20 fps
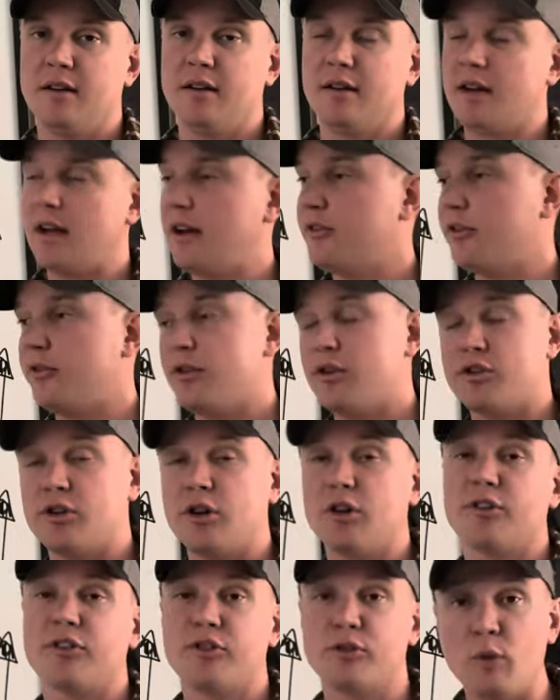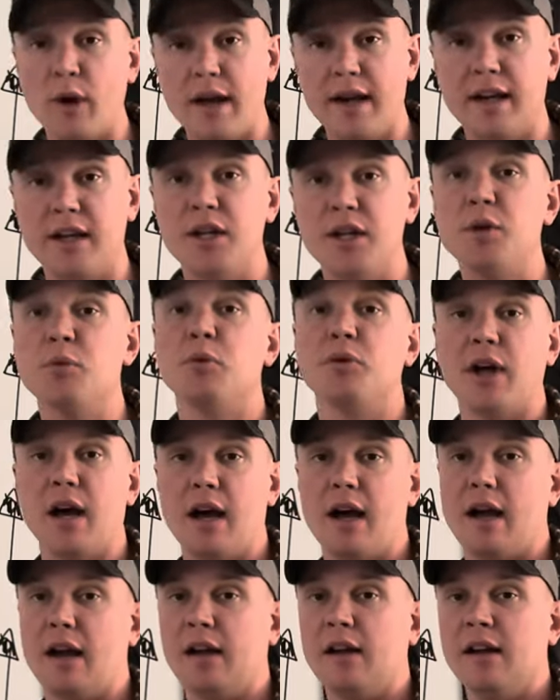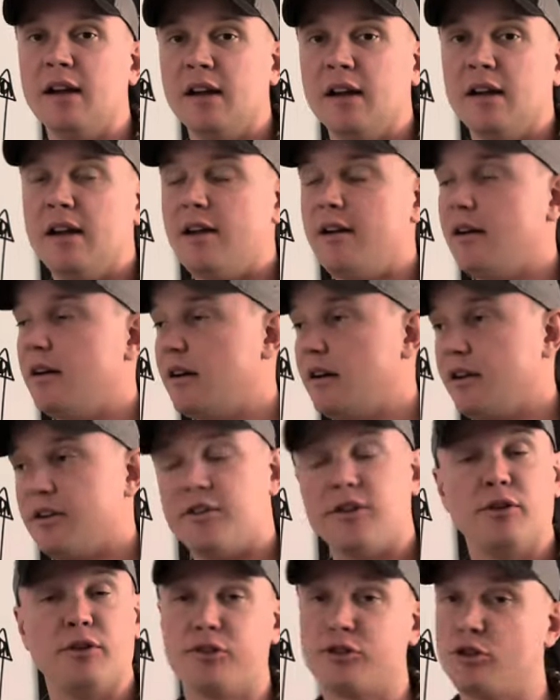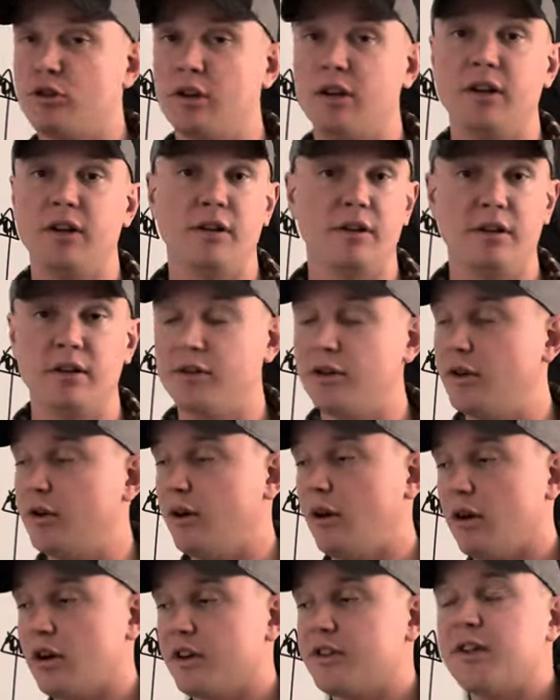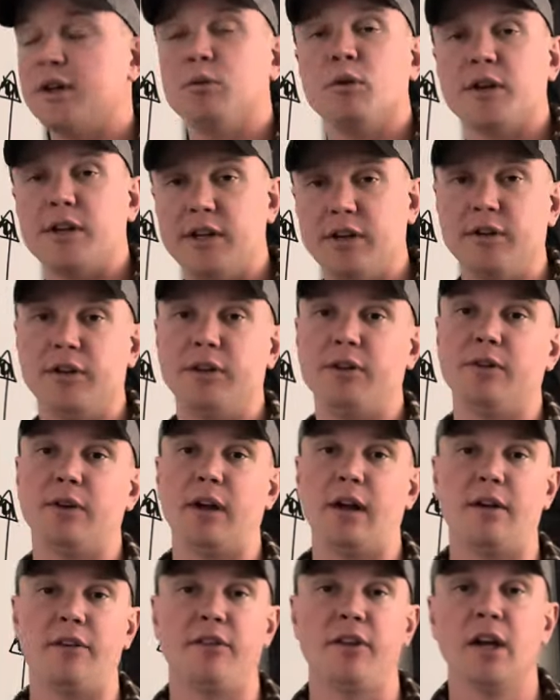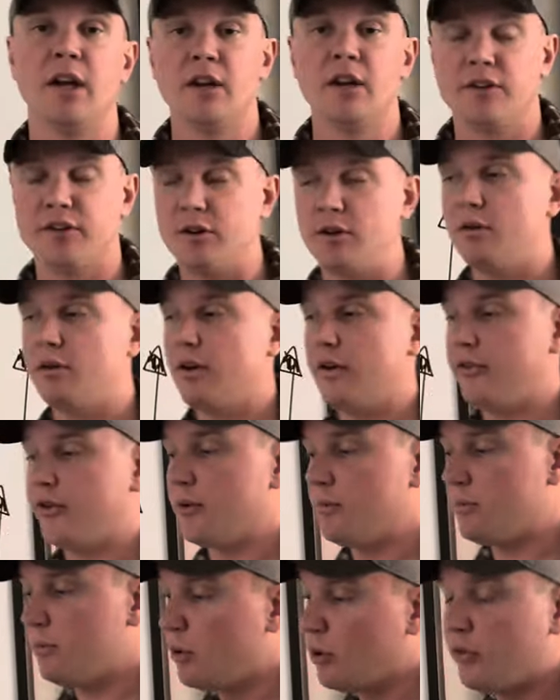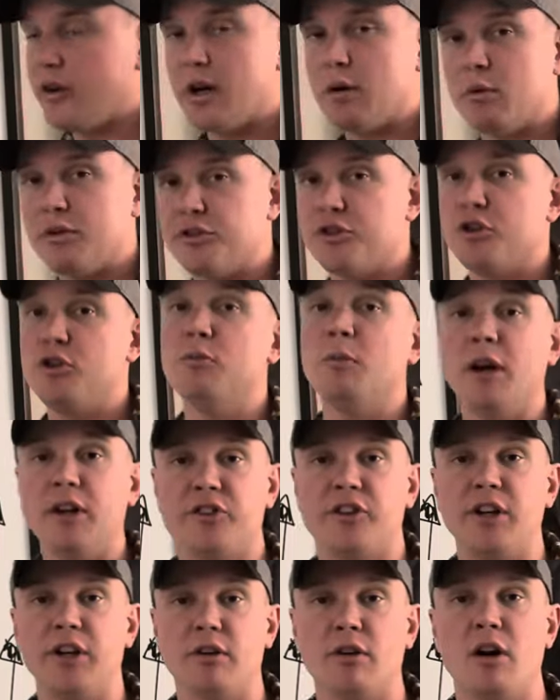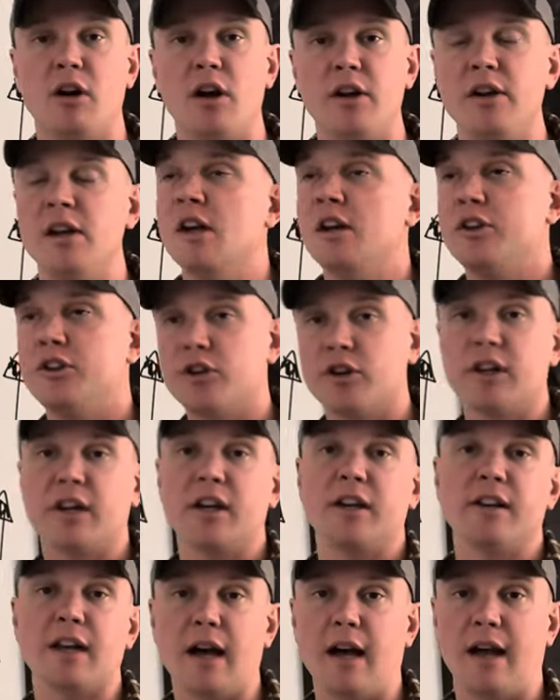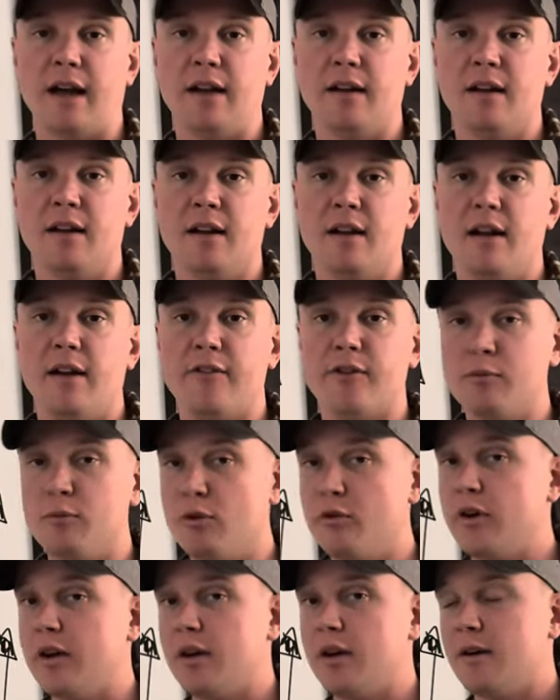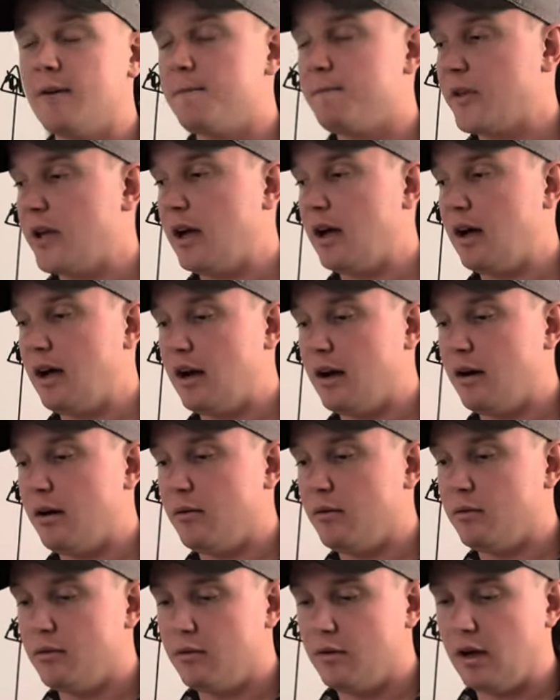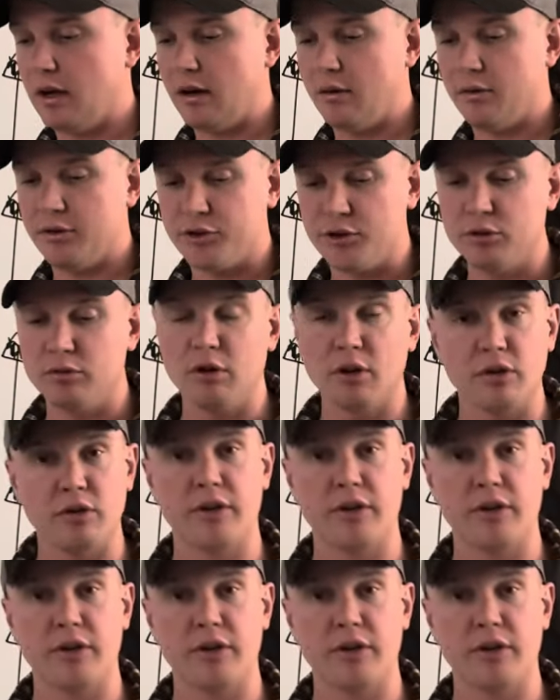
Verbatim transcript: Okay, so if you start sweating, you will die. Uh, so it's the Arctic will kill you guys. So if you're moving with too much gear on, you're gonna die. If you're moving uh, uh, with too little